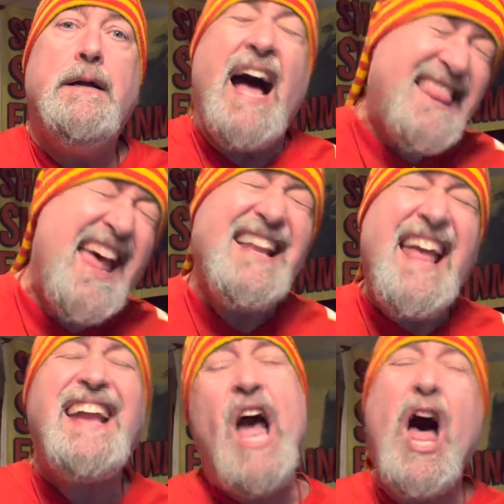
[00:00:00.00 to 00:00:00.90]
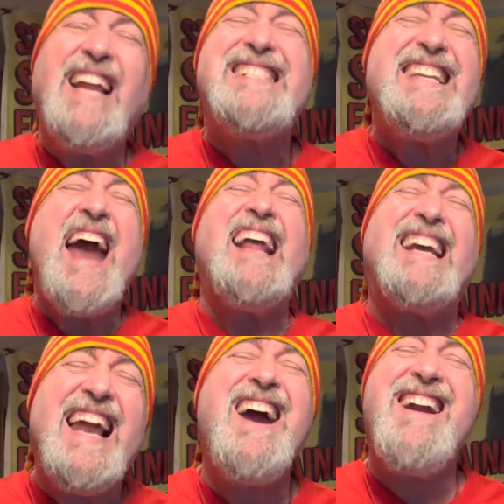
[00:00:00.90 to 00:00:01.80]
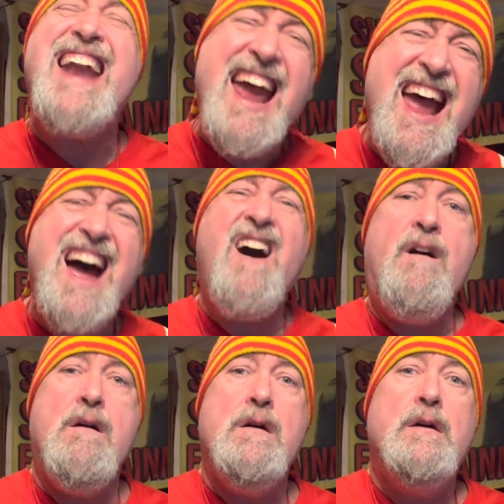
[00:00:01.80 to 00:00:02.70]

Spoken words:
I think they call it Santa Clara now.